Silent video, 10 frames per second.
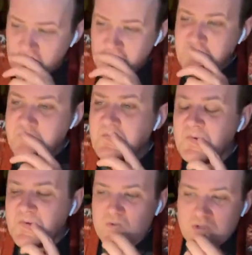the whole
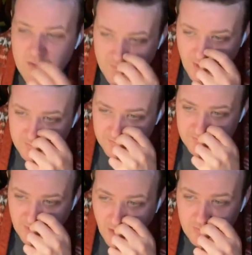time it seems I'm,
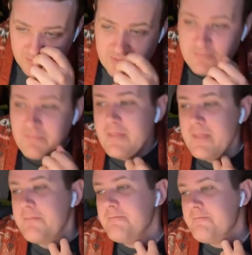you want I'm, them yeah. to say
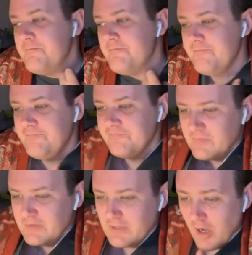something.
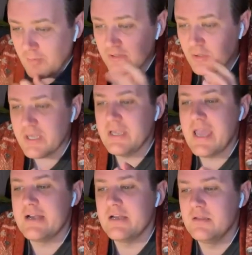I'm
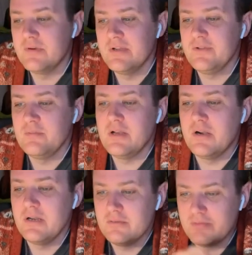looking at it in the rearview
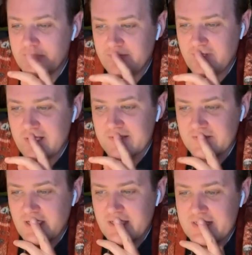mirror with a bit of
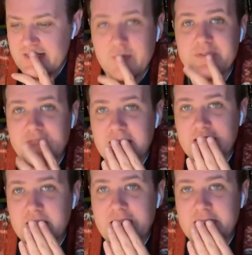hindsight, and now I'm
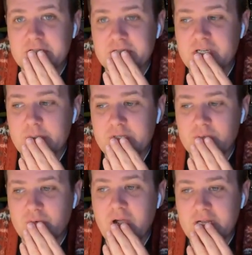thinking that actually she was in
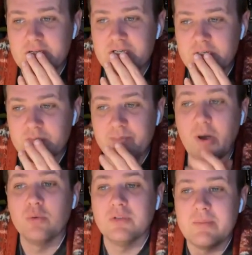the right, and she was
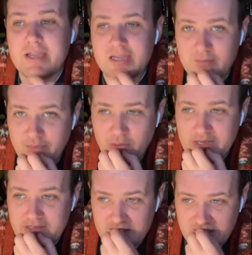boldly making a
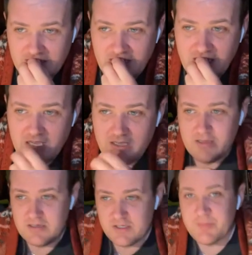point that
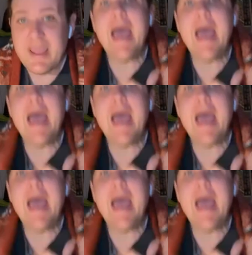you should be